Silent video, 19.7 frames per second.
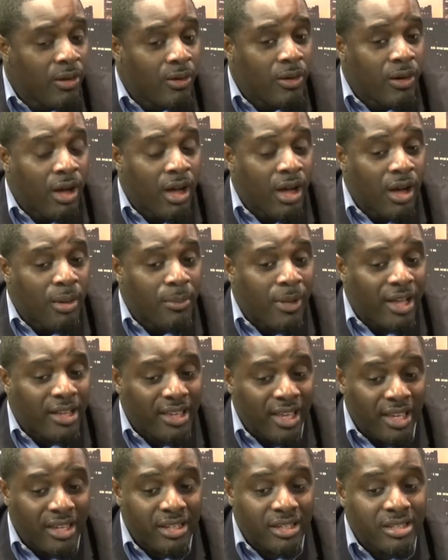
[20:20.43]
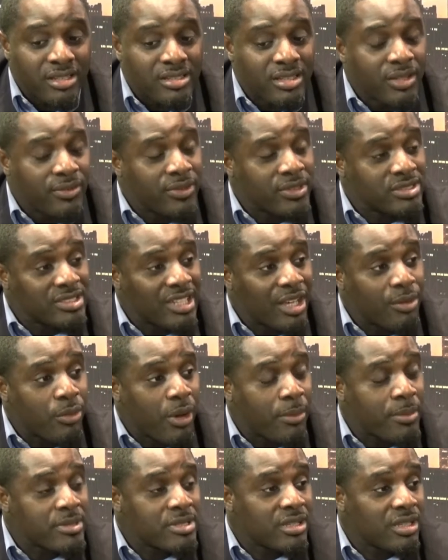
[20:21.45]
my candidacy for state
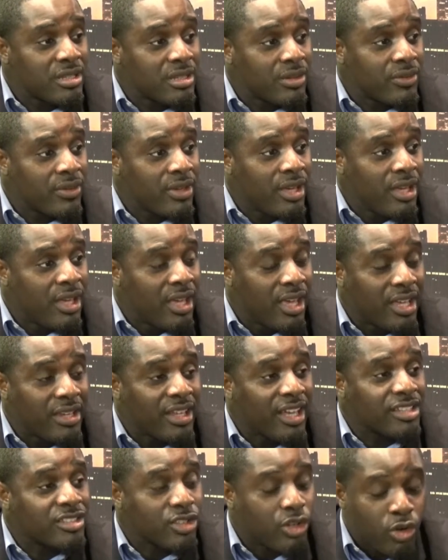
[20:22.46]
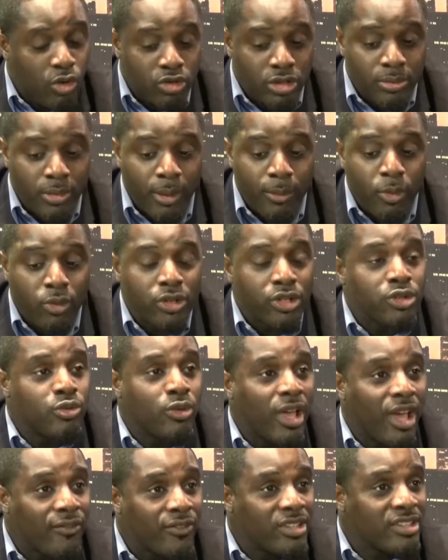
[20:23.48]
representative. And I told them I'm going to do
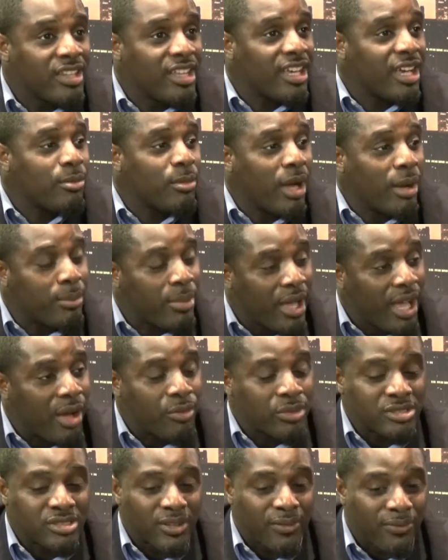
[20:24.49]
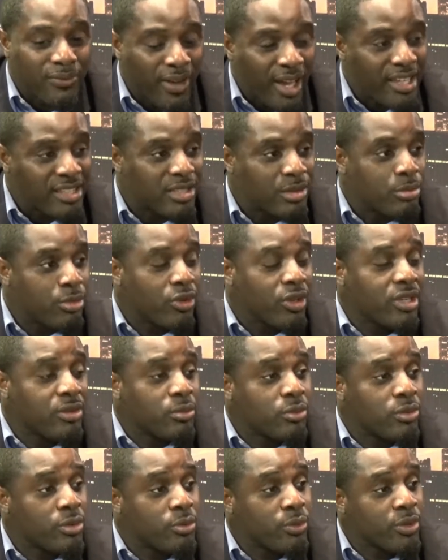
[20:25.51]
everything in my powers to fight to
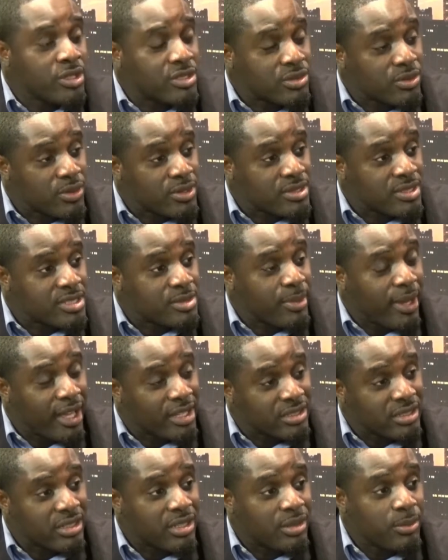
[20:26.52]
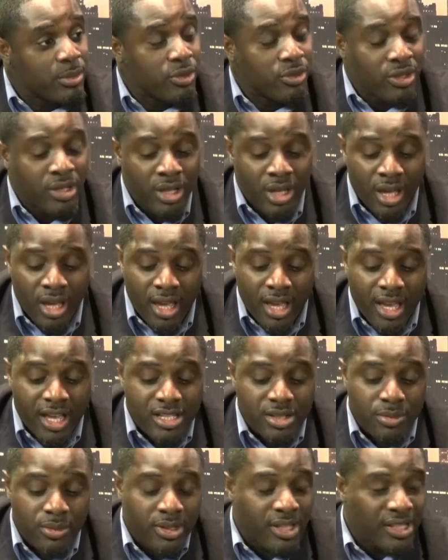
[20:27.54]
bring the resources back to the community as
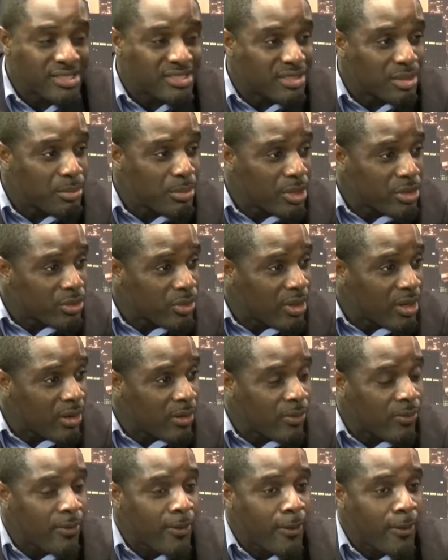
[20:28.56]
it relates to mental health,